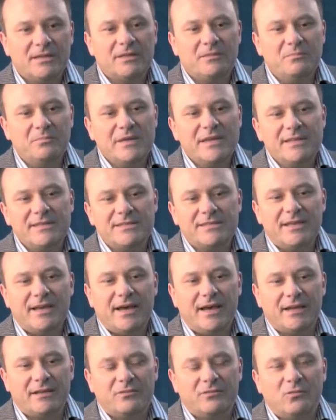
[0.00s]
It means
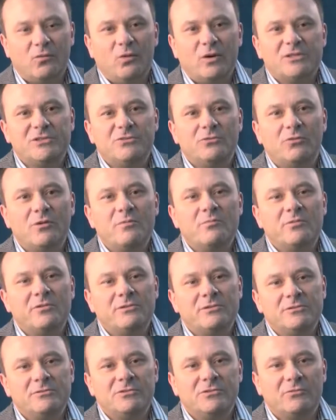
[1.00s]
that what you
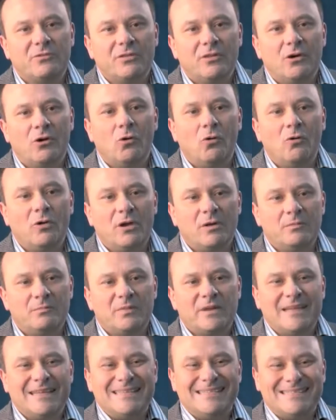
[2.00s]
reproduce with a HoLEP
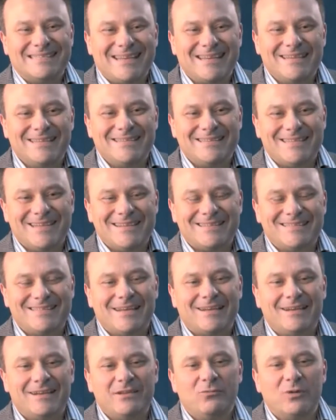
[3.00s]
is
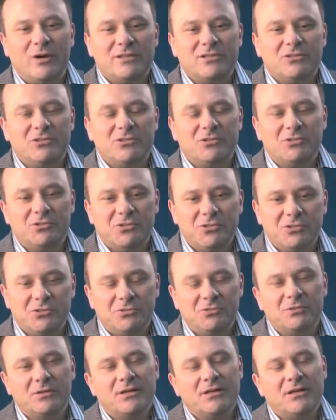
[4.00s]
exactly what you do